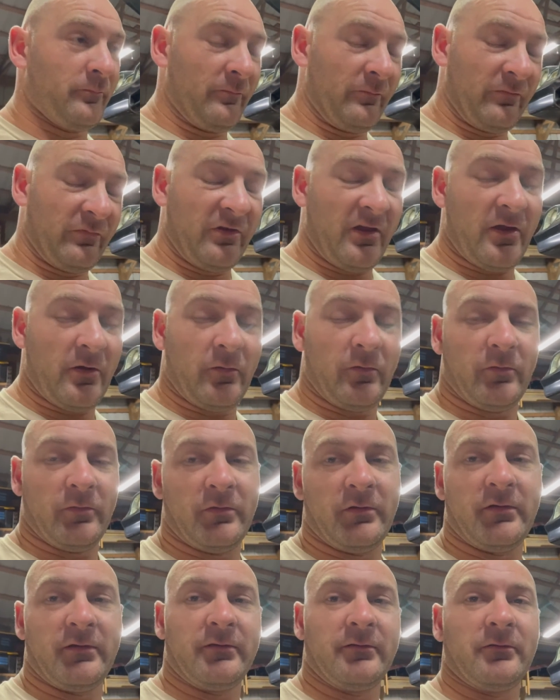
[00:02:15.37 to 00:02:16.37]
So,
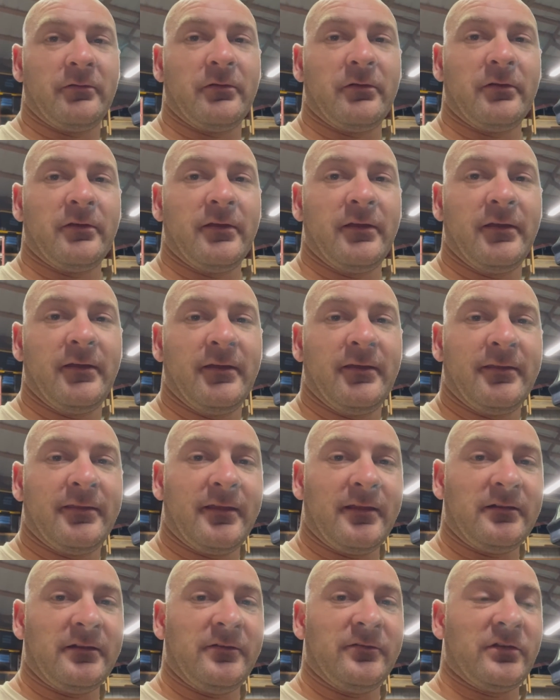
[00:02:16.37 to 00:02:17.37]

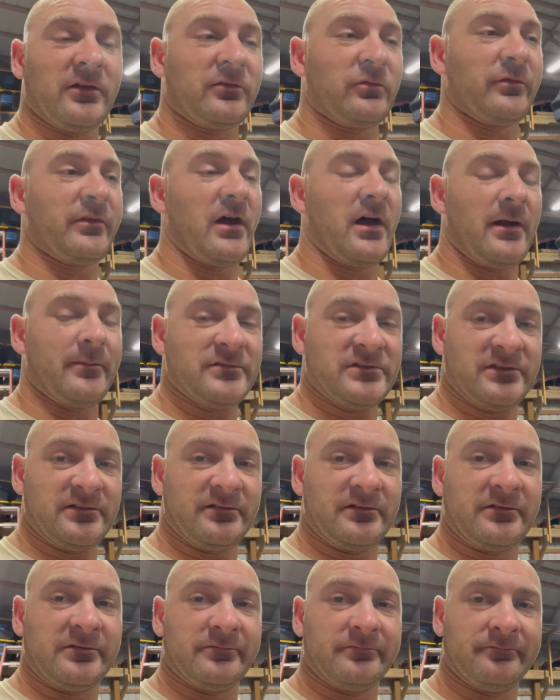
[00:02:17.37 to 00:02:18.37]
that leaves us with
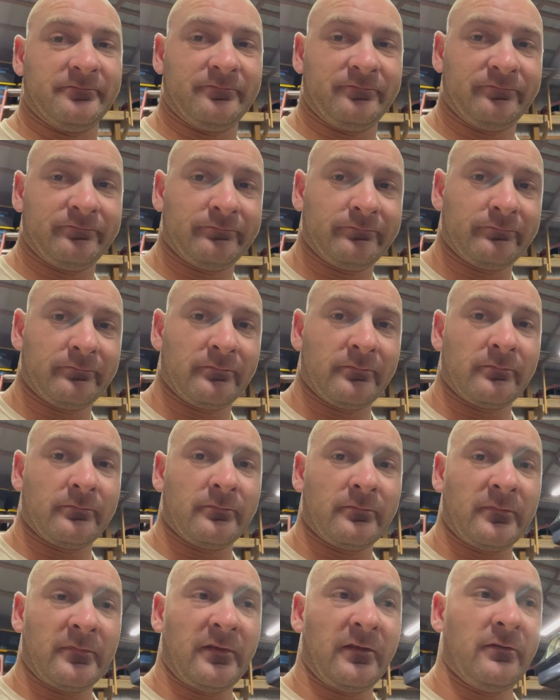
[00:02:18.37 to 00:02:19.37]
options.
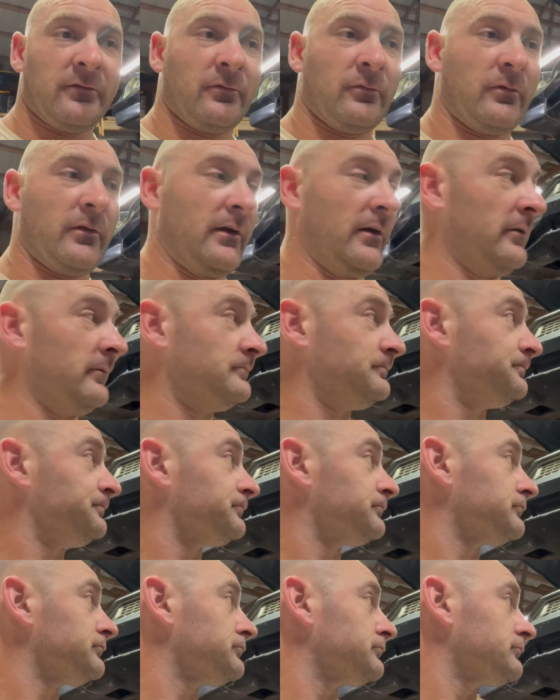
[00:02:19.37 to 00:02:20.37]
Well,
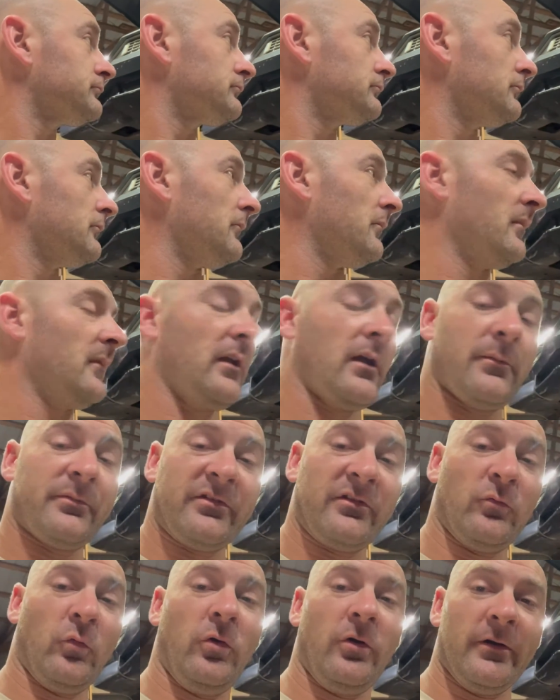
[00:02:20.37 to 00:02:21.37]

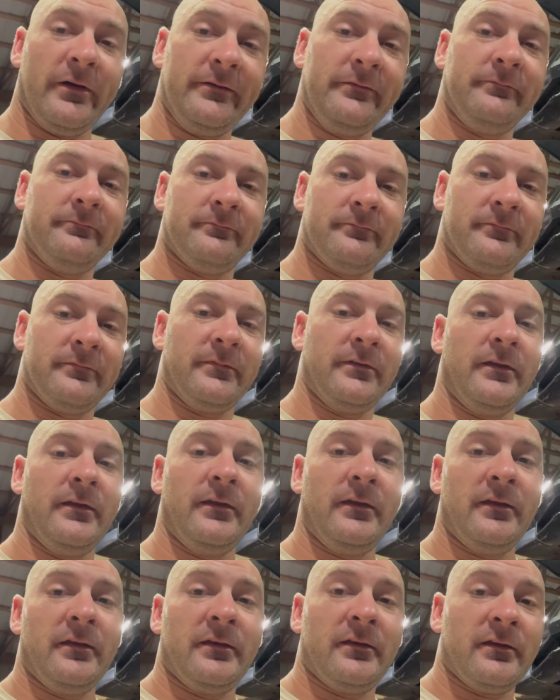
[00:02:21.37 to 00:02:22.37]
option one
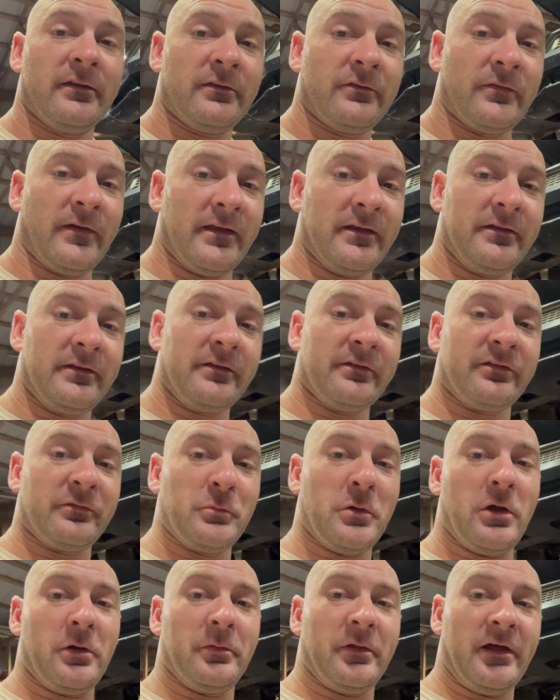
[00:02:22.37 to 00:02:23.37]
is find another
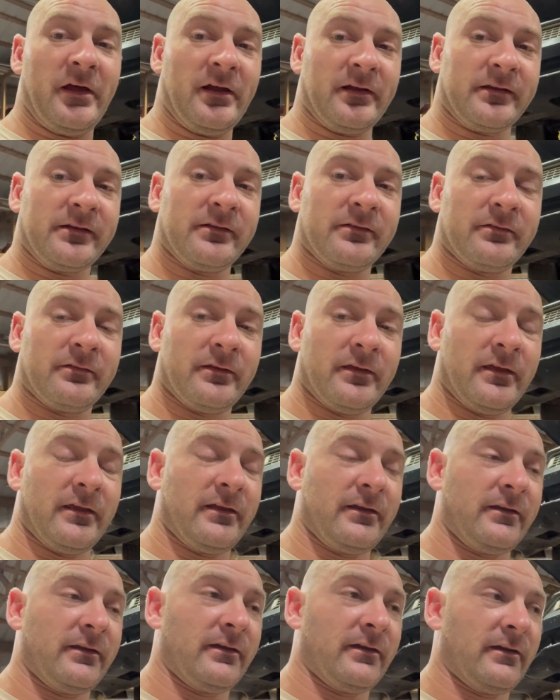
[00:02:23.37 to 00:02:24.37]
small block and